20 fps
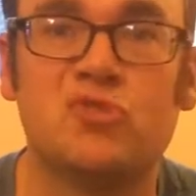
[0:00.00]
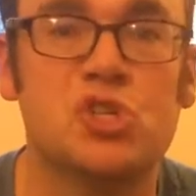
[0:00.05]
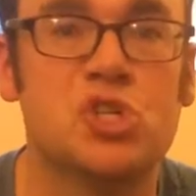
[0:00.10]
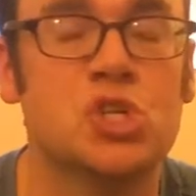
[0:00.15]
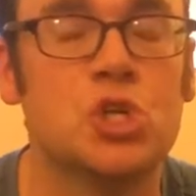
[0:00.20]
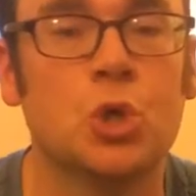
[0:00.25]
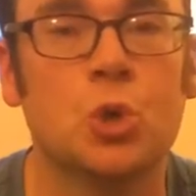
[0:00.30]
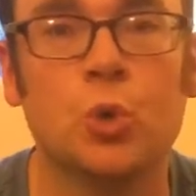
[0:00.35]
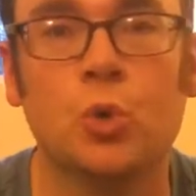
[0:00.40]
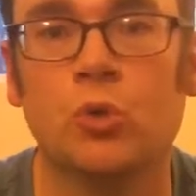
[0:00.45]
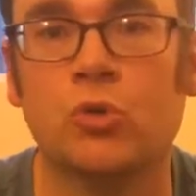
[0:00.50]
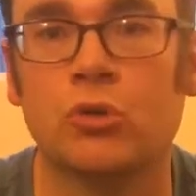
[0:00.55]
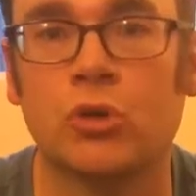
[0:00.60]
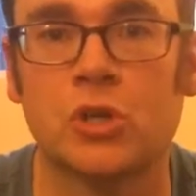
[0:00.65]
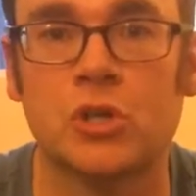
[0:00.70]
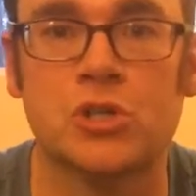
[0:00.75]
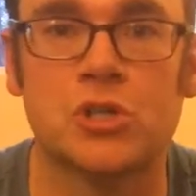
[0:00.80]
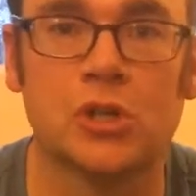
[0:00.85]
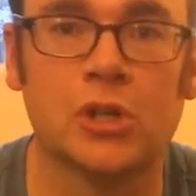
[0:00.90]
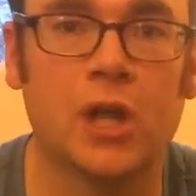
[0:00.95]
June
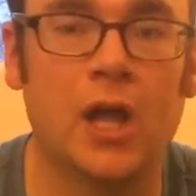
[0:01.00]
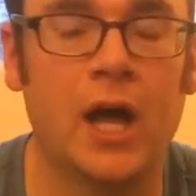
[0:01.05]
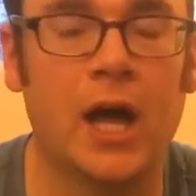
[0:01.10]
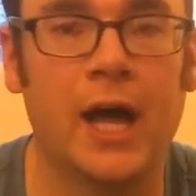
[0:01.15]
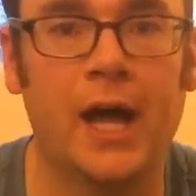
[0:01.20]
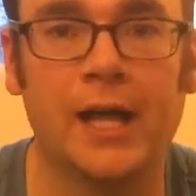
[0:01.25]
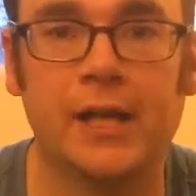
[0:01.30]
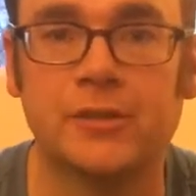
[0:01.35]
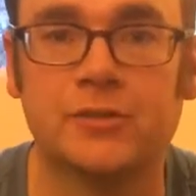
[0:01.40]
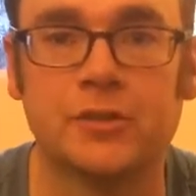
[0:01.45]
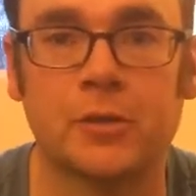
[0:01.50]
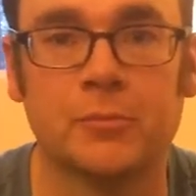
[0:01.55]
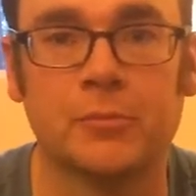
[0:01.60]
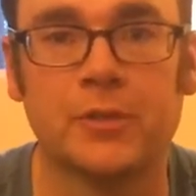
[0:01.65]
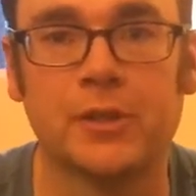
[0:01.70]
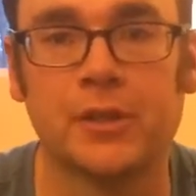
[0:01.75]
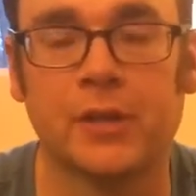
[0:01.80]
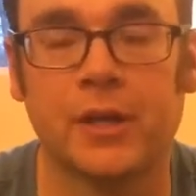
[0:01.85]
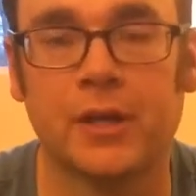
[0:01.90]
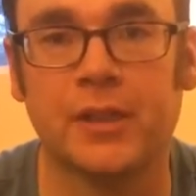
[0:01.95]
or July,
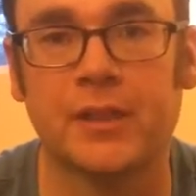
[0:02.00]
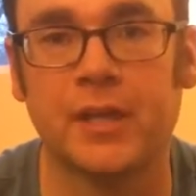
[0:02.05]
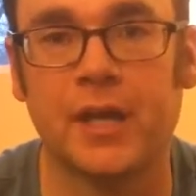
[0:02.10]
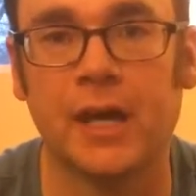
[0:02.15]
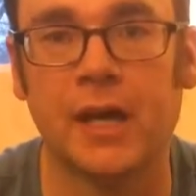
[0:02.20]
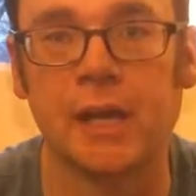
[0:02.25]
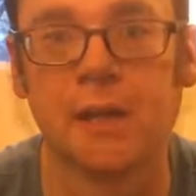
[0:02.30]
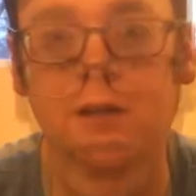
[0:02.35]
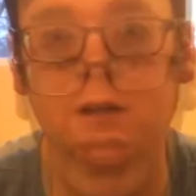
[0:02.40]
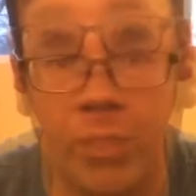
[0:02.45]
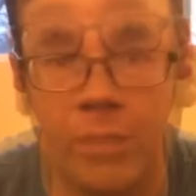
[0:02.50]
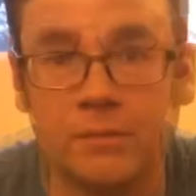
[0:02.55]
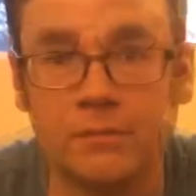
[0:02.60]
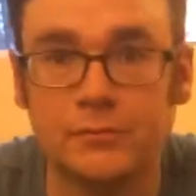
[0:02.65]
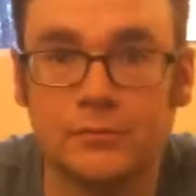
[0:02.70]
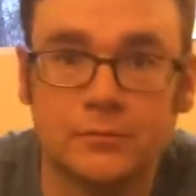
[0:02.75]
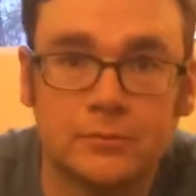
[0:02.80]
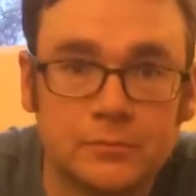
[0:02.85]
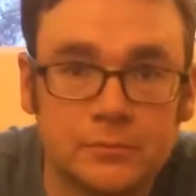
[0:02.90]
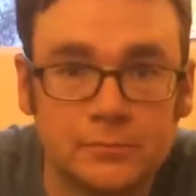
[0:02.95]
something like that.
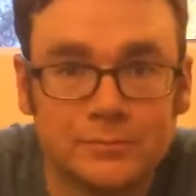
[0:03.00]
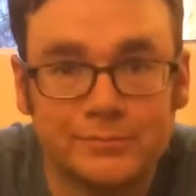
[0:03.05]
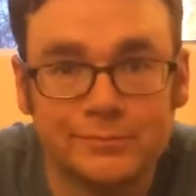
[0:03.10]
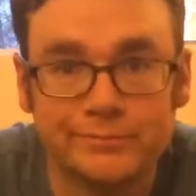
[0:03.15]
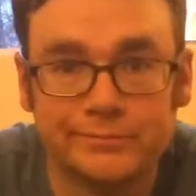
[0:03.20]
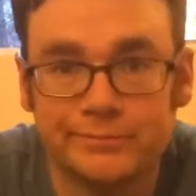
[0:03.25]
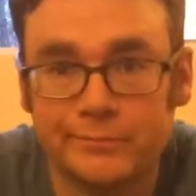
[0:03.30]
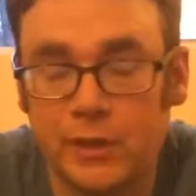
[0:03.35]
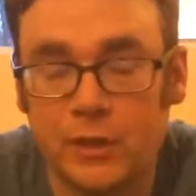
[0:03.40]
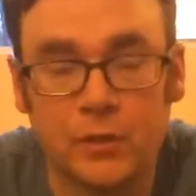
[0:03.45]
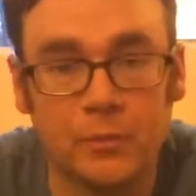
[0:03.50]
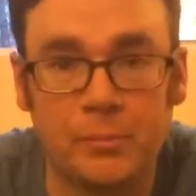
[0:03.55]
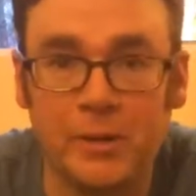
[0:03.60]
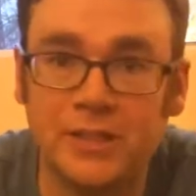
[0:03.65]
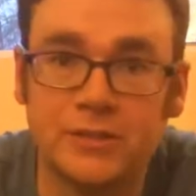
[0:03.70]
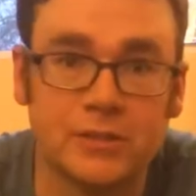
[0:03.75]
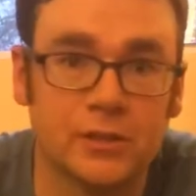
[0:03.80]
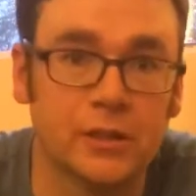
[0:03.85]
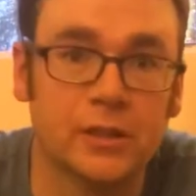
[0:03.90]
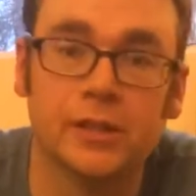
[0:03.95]

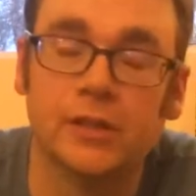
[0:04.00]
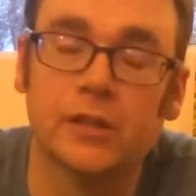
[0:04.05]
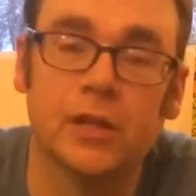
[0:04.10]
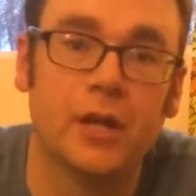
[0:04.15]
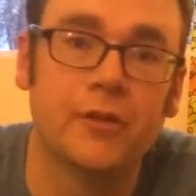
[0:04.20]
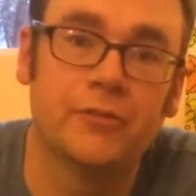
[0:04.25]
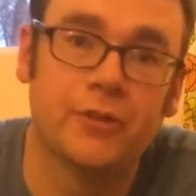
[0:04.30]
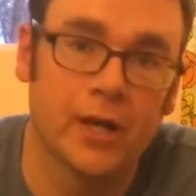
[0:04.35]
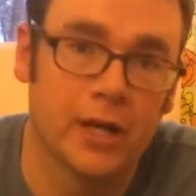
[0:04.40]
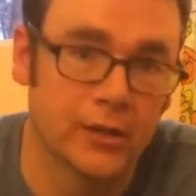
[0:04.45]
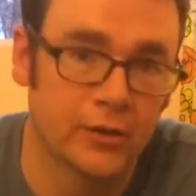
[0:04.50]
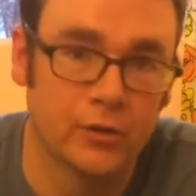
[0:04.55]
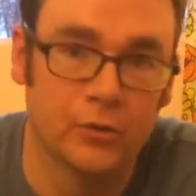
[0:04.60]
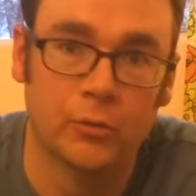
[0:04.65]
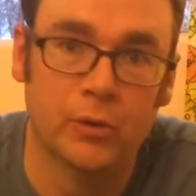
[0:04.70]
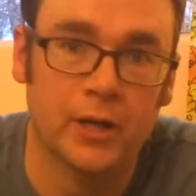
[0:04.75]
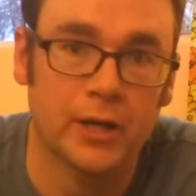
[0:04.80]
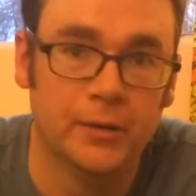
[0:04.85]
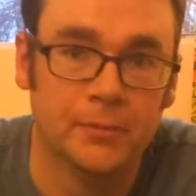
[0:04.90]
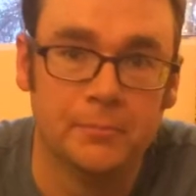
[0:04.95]
Basically, life got in the
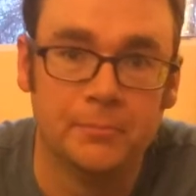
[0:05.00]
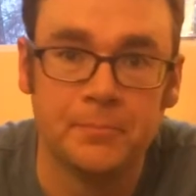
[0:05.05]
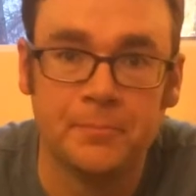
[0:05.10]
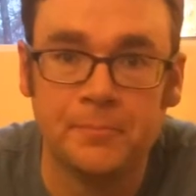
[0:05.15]
way.